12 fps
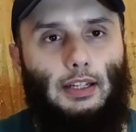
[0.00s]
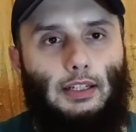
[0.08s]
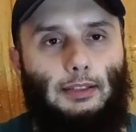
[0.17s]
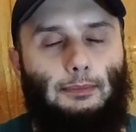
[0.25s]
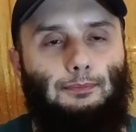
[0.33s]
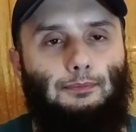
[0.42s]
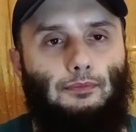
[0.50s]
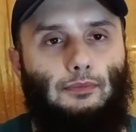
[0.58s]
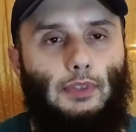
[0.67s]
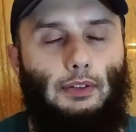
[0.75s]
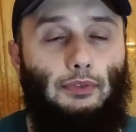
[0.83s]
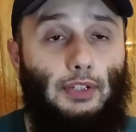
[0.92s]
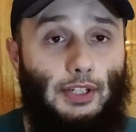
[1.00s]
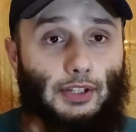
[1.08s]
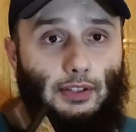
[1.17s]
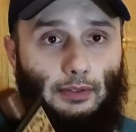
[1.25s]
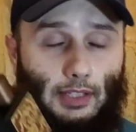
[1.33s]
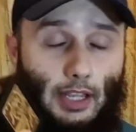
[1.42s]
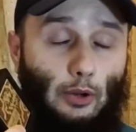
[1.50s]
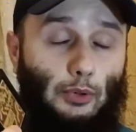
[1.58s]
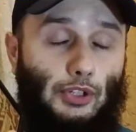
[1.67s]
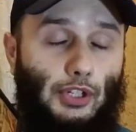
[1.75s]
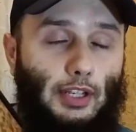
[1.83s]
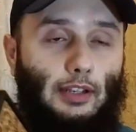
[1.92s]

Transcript: OG